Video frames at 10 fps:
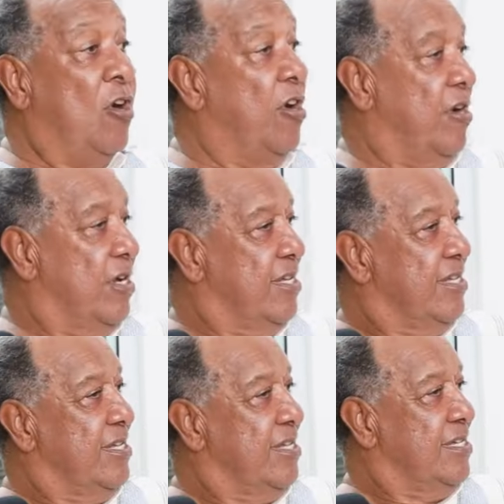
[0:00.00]
No.
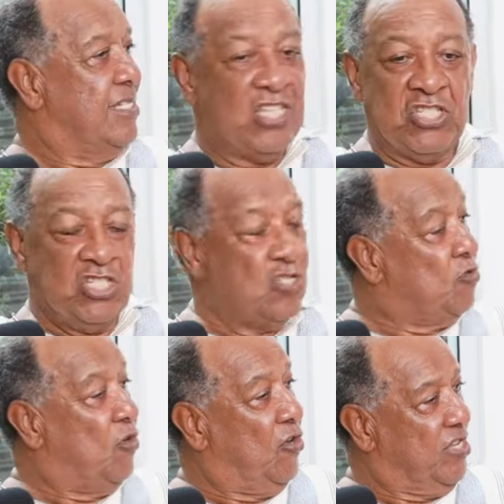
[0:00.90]
He's teaching
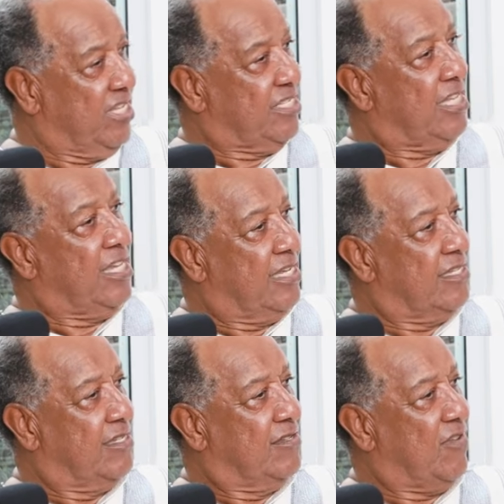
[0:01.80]
you all these
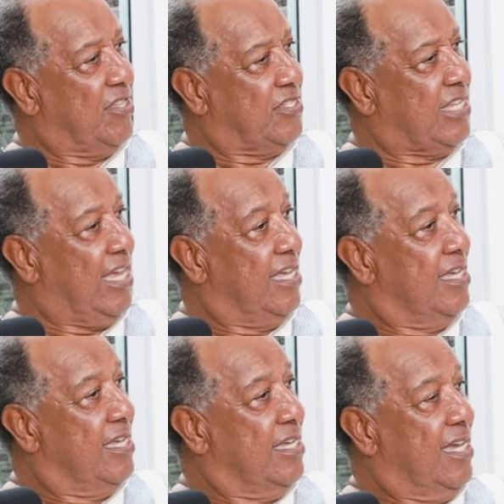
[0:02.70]
things. You understand?
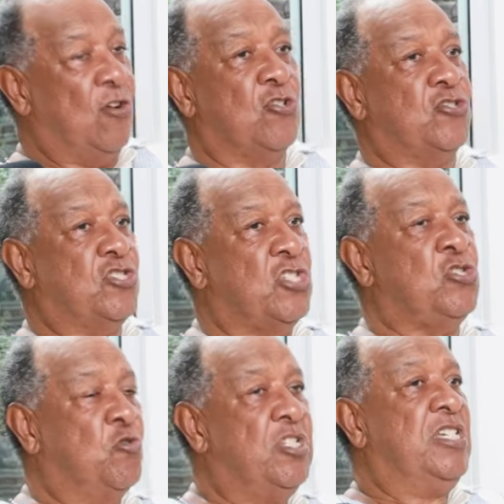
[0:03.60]
Mm. And also
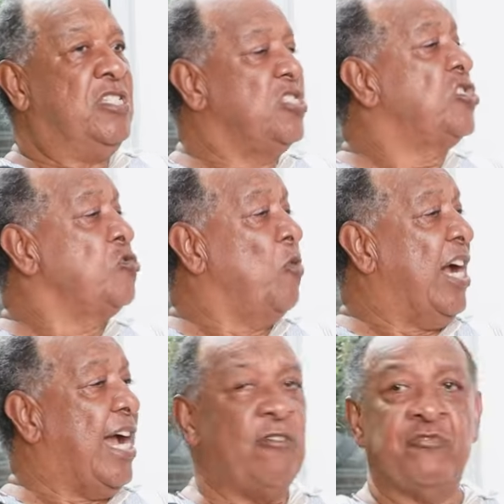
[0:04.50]
teach you this is your
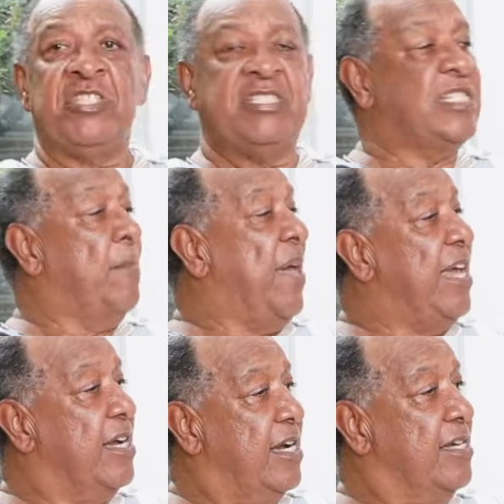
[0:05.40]
account, this is the
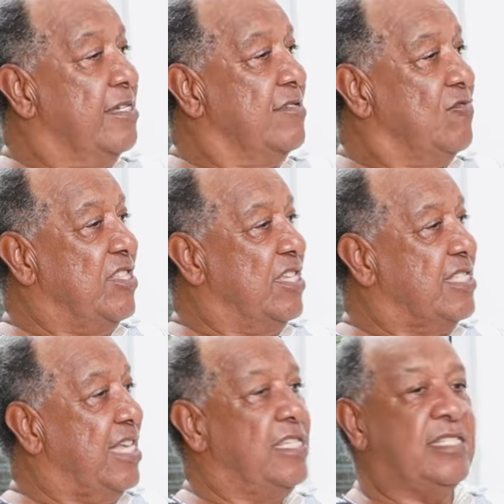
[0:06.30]
bank. You
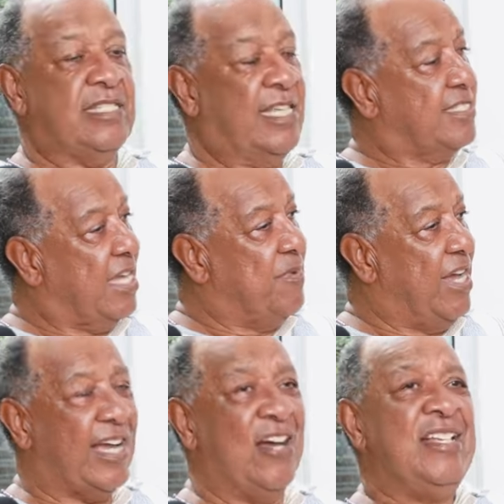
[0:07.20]
understand? This is the
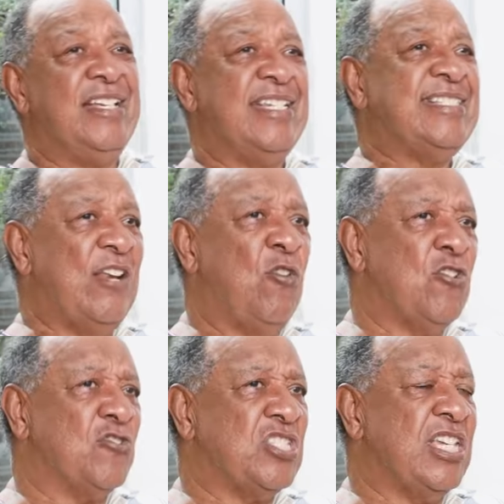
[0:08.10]
saving account. It's a
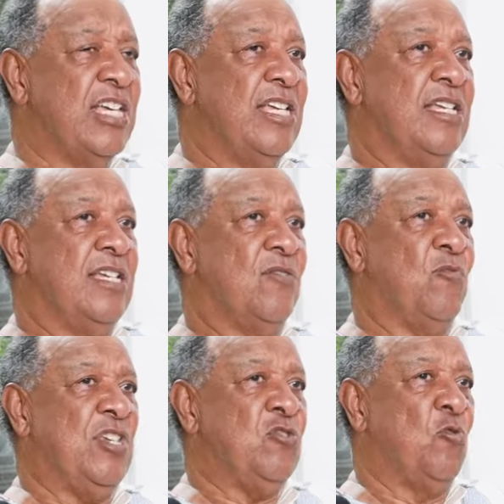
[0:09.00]
lot of things
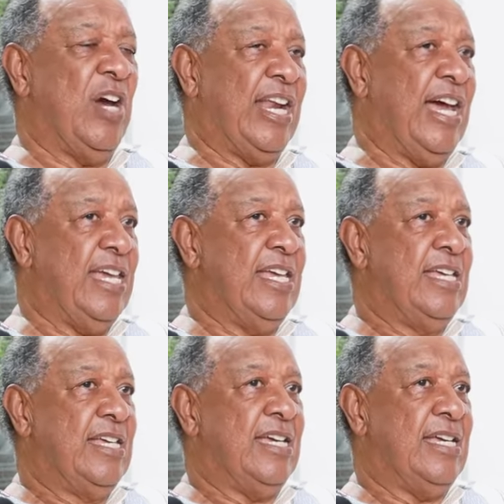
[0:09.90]
when you arrive
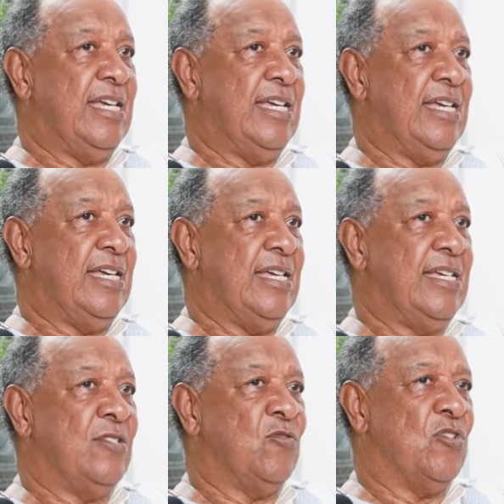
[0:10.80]
uh, uh, eh, uh, eh,
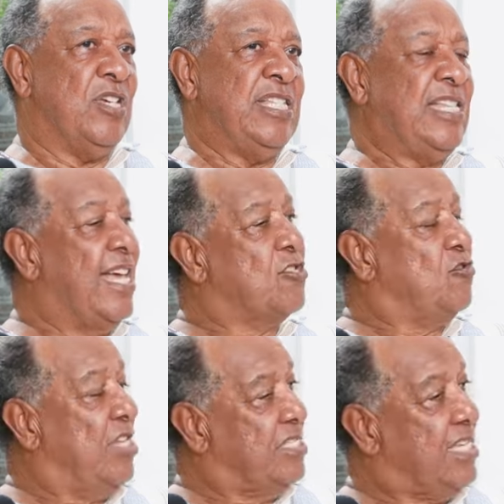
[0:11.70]
eh, in the
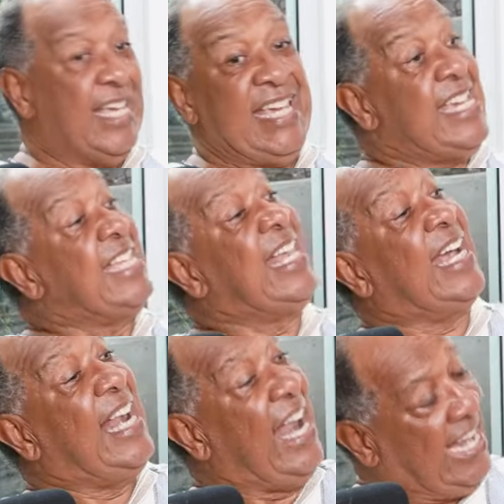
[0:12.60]
national team in
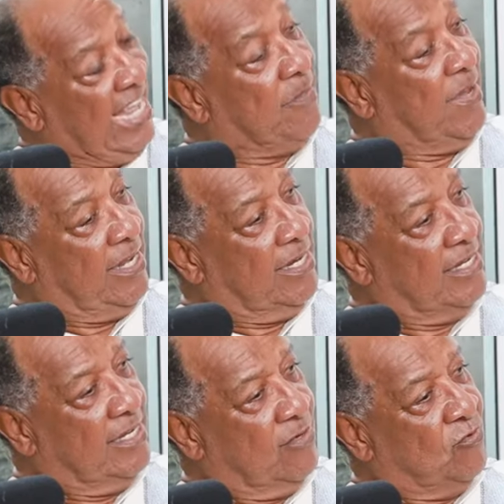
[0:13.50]
the club level.
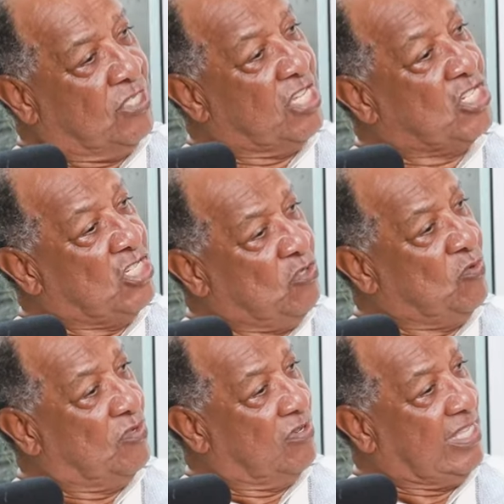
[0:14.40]
Yeah. To teaching
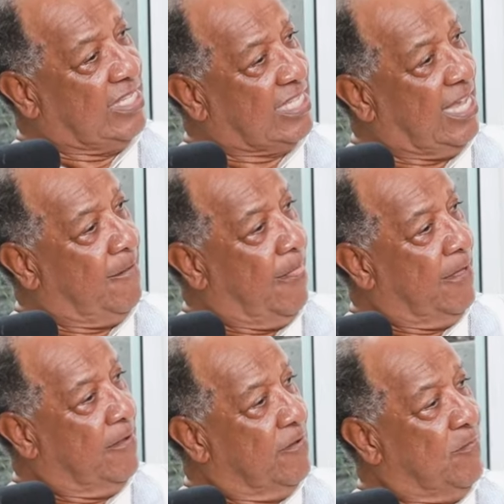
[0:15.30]
yeah. you, you
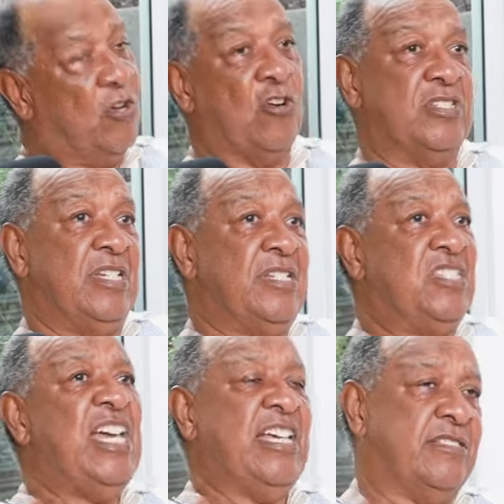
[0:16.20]
understand? Yeah. Yeah. Because
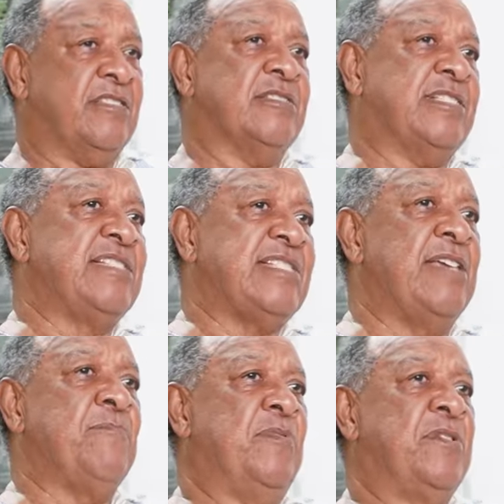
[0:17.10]
yes,
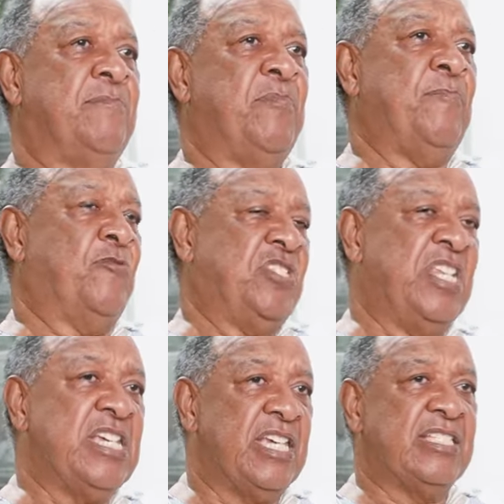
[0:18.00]
sometimes people
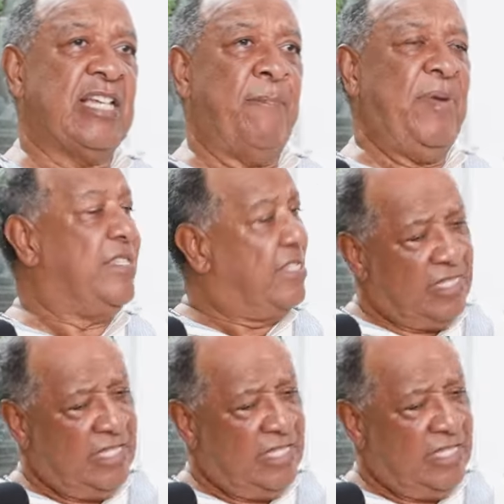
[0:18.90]
think it's a play.